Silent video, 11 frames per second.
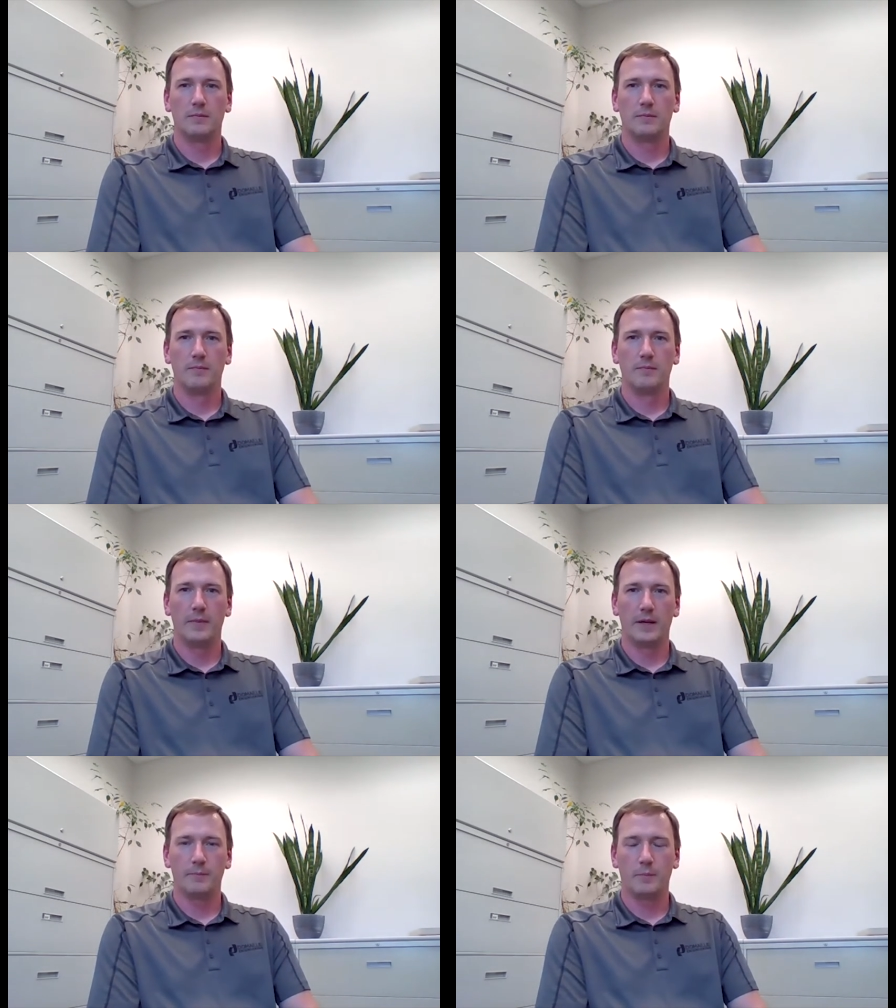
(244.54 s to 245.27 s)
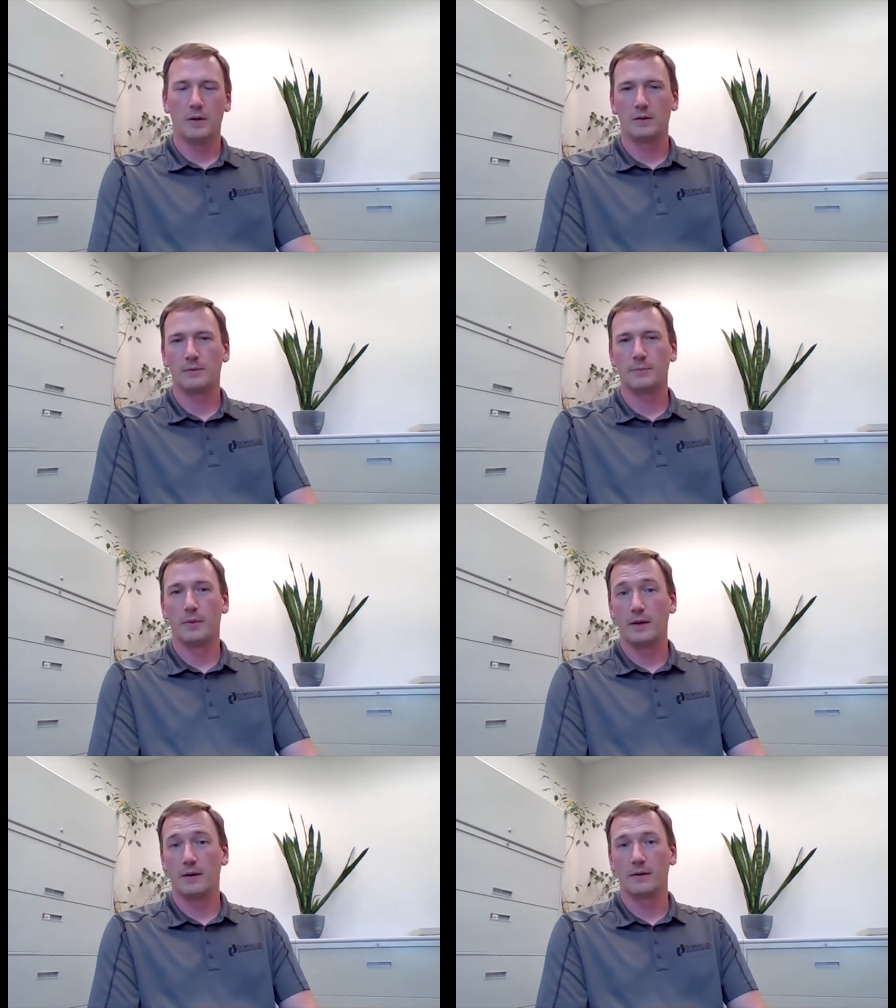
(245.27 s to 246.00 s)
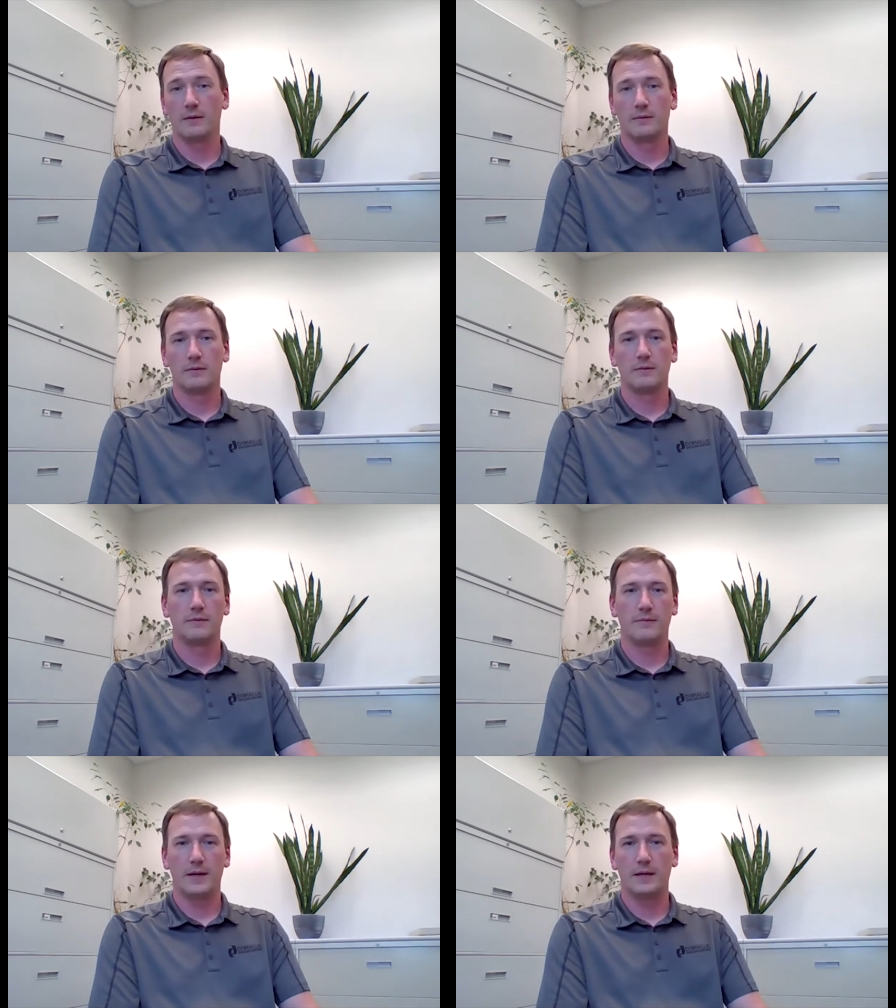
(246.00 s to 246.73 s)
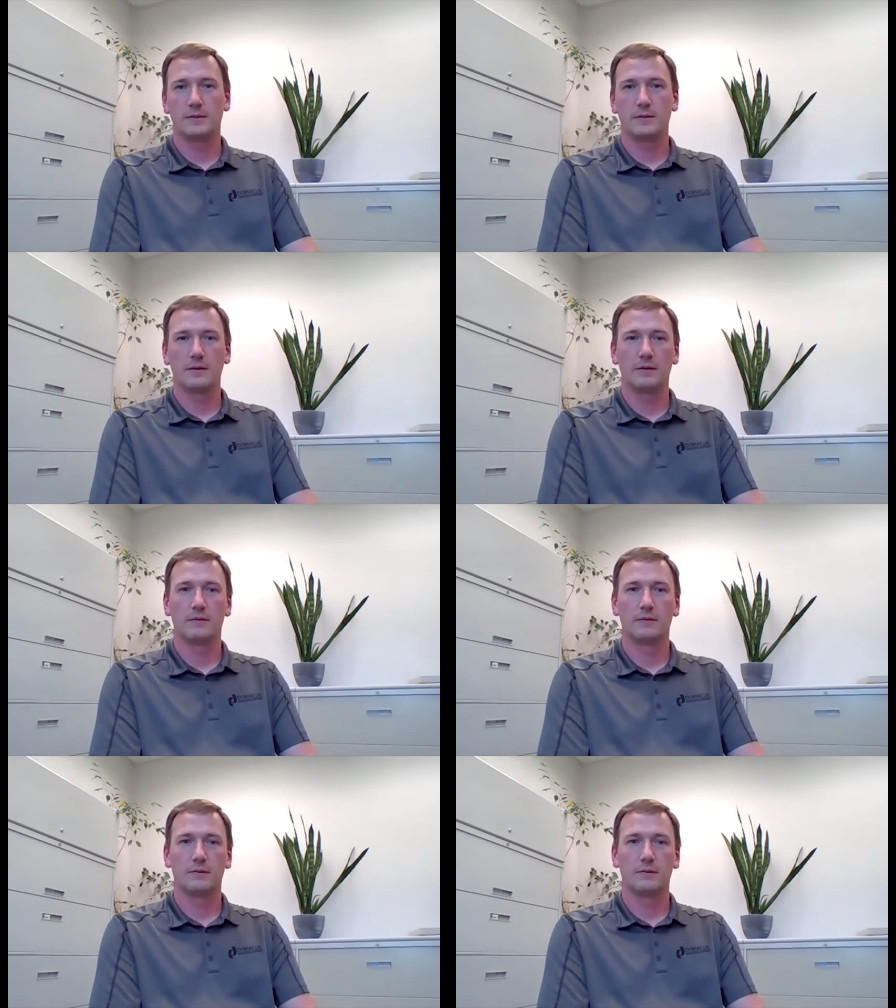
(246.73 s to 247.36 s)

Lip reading: make parts better, faster,